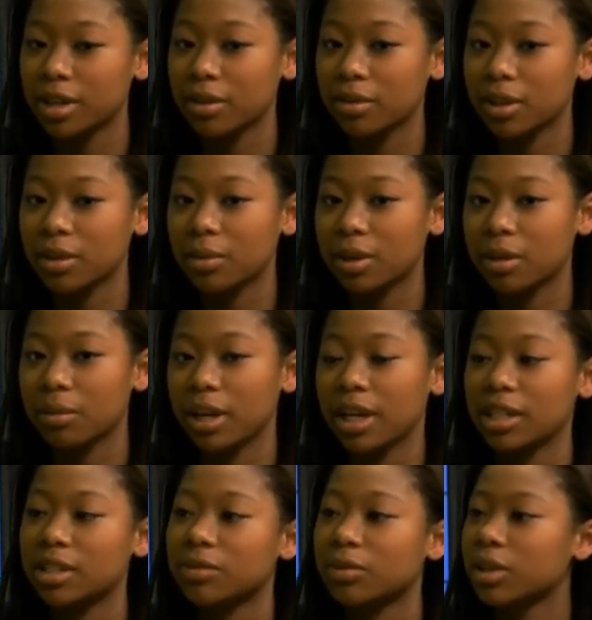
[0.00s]
I really want to make a
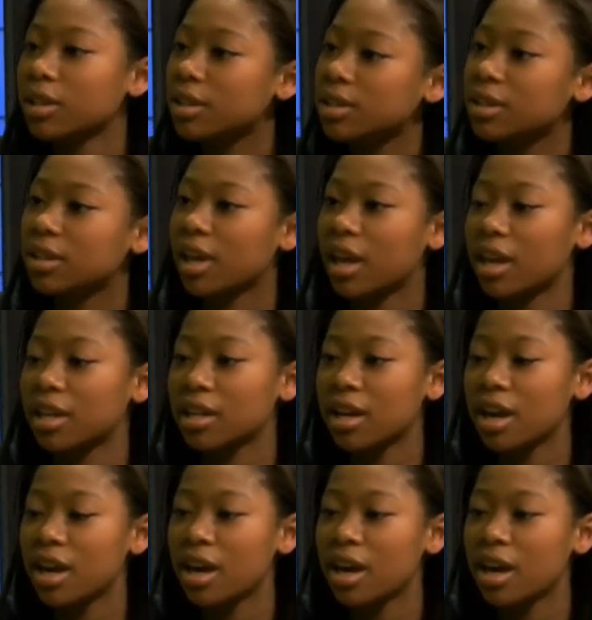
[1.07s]
difference, and